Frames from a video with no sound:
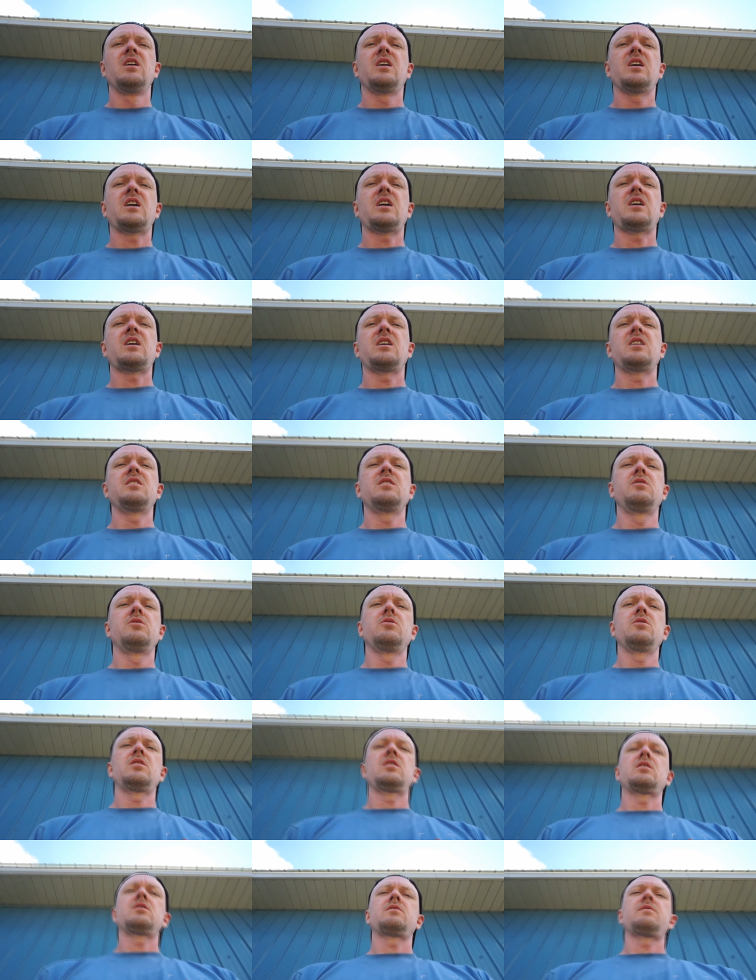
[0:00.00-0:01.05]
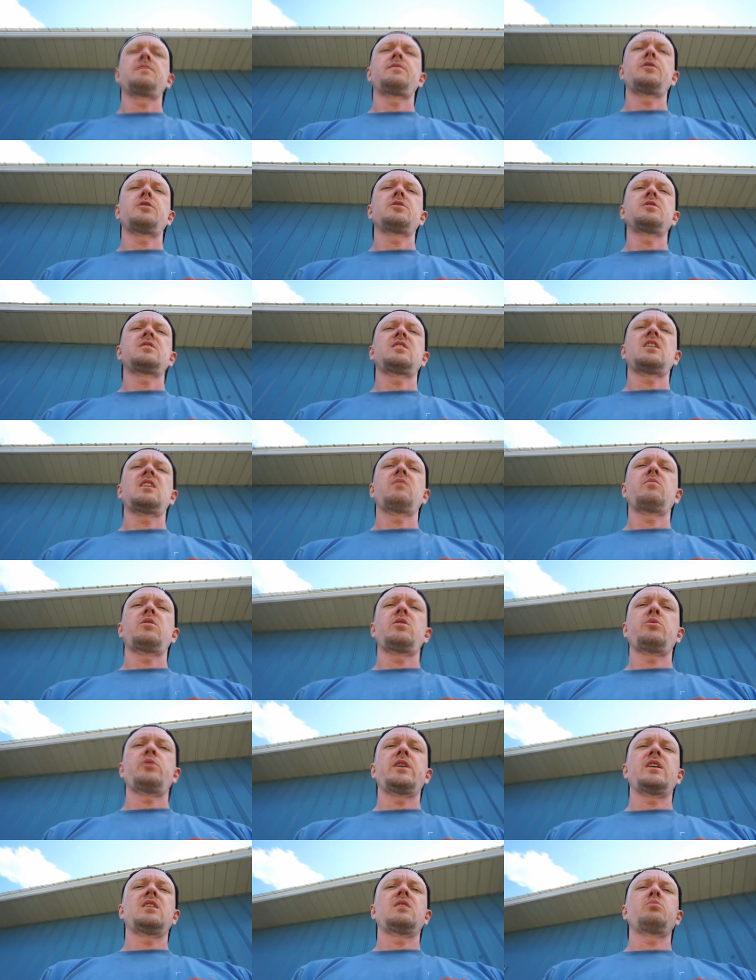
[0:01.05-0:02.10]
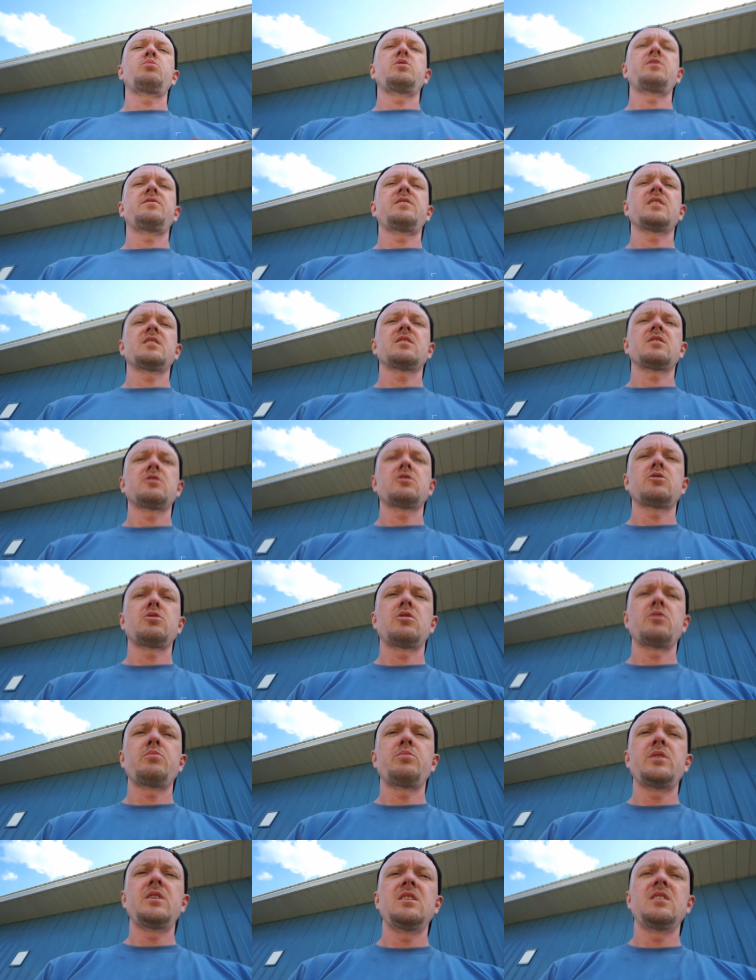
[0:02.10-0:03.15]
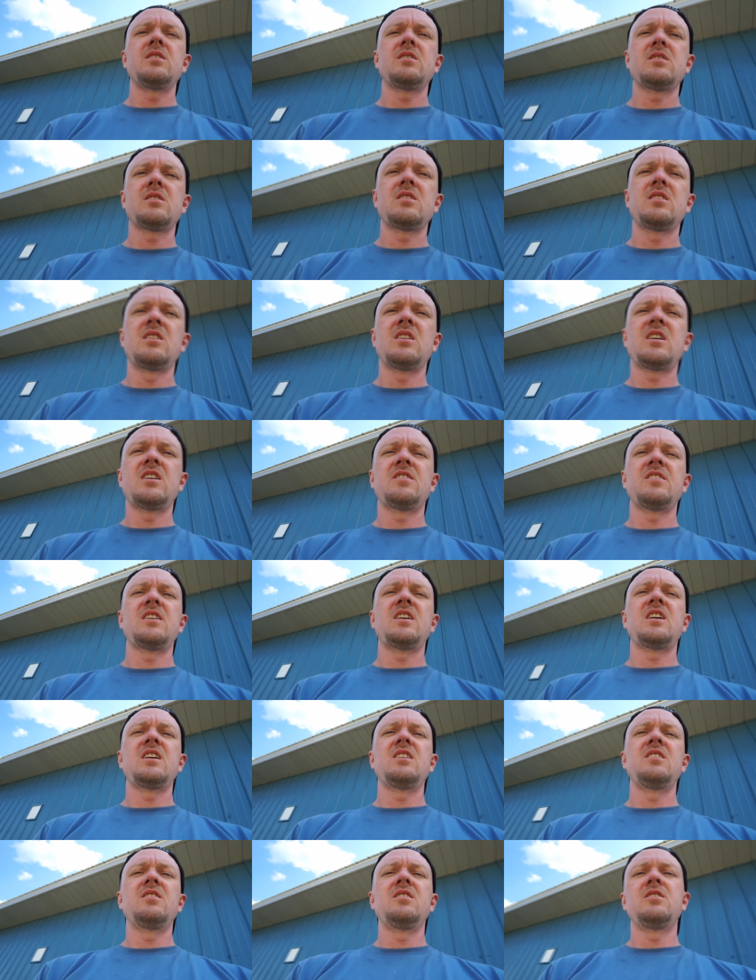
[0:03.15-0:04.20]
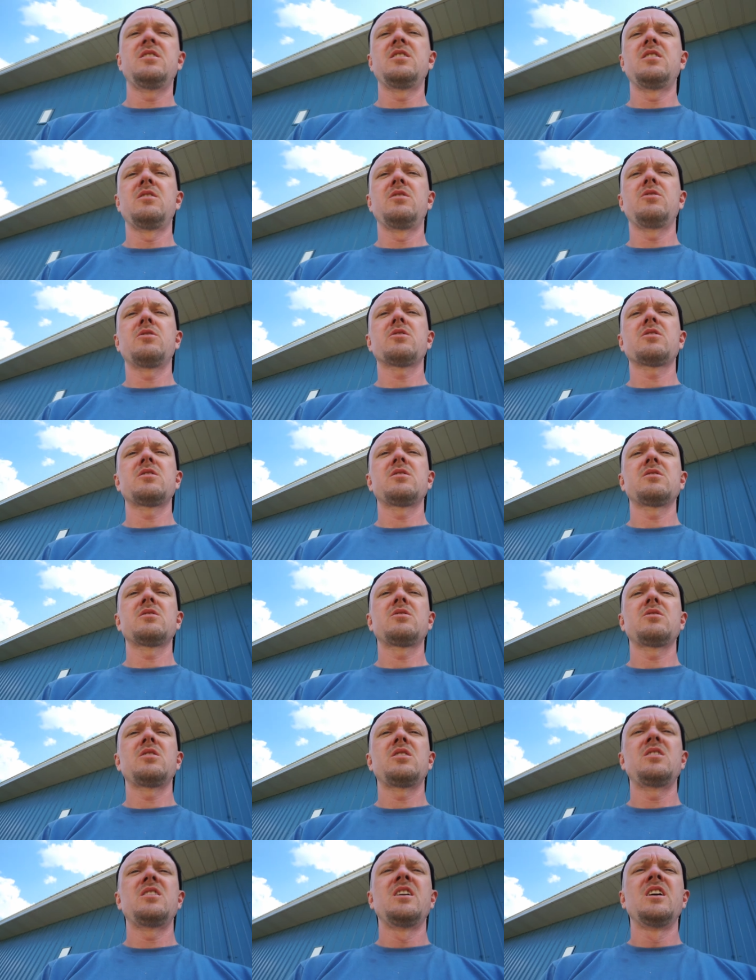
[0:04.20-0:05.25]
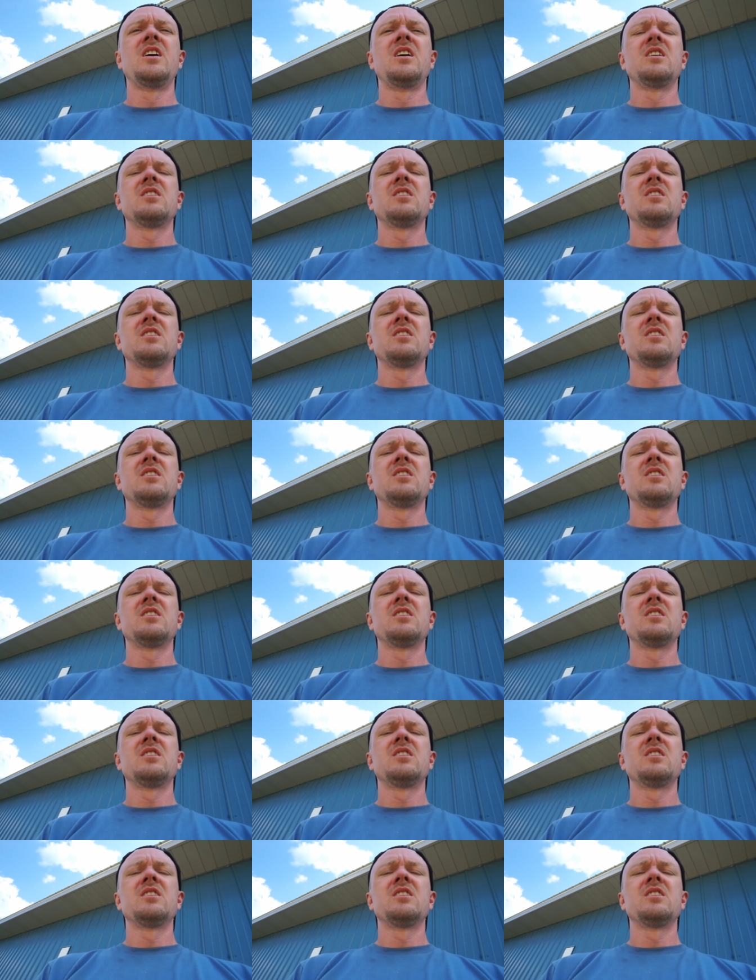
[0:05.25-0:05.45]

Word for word: Uh, I didn't do that the first time, and I ran up with like a short piece on the end, and it didn't look as good.